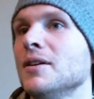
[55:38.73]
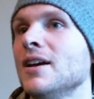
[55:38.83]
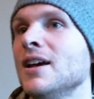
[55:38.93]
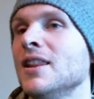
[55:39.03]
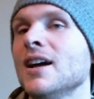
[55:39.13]

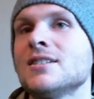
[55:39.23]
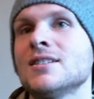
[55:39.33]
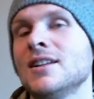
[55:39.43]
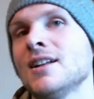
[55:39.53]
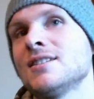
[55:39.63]
And that's
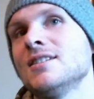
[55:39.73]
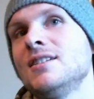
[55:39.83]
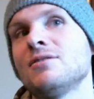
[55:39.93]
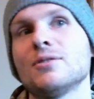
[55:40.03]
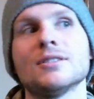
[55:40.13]
the
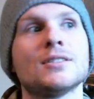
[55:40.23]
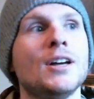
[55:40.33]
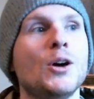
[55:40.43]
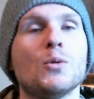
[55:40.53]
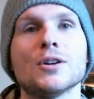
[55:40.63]
difference.
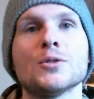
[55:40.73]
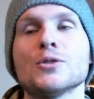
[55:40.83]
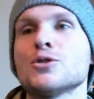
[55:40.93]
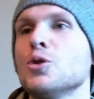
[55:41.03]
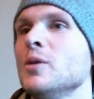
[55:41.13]
Where
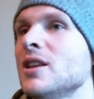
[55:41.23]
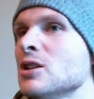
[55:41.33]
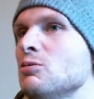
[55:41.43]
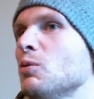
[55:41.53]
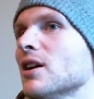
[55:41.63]
there's so many
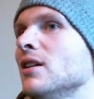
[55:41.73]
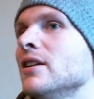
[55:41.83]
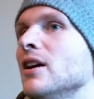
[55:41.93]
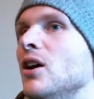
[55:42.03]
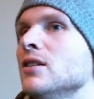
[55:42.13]
things we want to
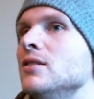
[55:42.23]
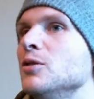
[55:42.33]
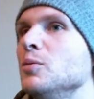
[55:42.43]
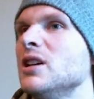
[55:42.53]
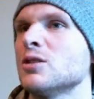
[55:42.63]
cling on
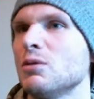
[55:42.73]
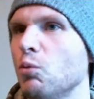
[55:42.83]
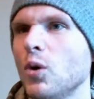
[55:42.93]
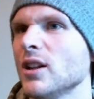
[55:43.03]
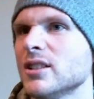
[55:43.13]
to because we
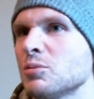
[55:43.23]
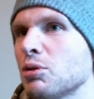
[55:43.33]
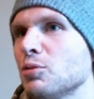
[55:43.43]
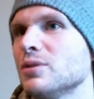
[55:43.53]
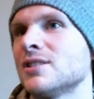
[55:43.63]
want this
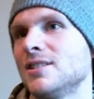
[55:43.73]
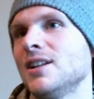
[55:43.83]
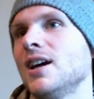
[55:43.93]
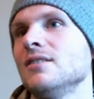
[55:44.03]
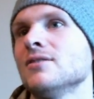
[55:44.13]
purpose in
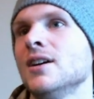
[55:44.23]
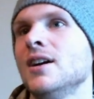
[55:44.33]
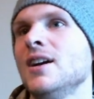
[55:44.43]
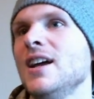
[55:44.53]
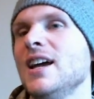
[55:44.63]
life,
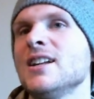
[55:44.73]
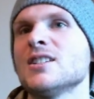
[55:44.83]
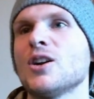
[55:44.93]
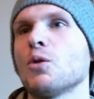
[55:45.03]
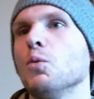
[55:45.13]
and it's
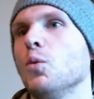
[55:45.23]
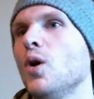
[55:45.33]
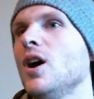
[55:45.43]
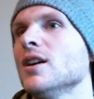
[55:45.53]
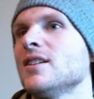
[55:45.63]
in our
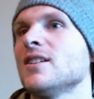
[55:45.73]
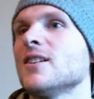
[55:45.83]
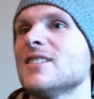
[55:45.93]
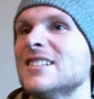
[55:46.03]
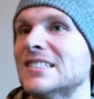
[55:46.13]
want, in our
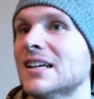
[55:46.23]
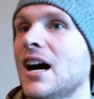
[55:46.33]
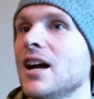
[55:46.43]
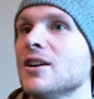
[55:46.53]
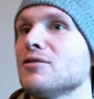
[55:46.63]

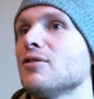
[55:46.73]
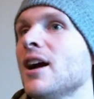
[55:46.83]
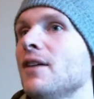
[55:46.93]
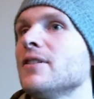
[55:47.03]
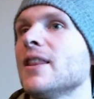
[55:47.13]
desire for
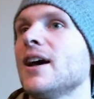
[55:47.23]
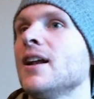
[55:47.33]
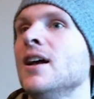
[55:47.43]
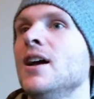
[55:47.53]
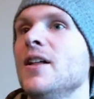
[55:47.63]
having
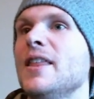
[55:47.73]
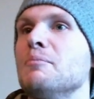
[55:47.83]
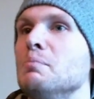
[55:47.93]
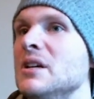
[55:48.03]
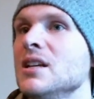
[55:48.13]
that
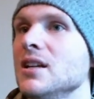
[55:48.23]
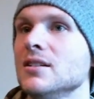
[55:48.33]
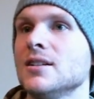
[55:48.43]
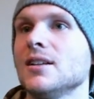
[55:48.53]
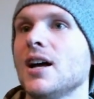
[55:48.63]
meaning
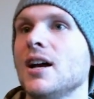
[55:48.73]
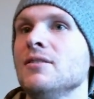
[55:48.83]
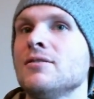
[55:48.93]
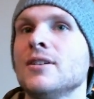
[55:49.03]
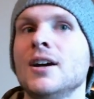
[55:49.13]
to life,
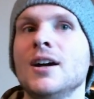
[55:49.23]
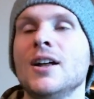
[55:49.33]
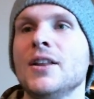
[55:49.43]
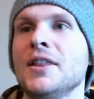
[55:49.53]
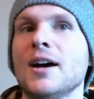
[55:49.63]

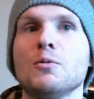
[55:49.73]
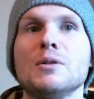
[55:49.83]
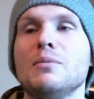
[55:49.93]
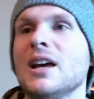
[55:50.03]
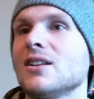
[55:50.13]
that we
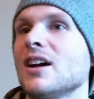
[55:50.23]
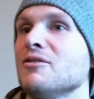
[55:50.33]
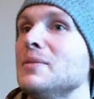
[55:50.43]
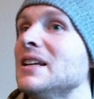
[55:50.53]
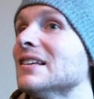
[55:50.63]
make life
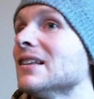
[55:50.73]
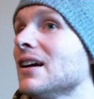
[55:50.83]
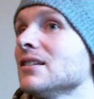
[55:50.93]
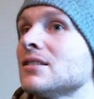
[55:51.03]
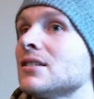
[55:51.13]

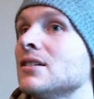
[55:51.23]
meaningless.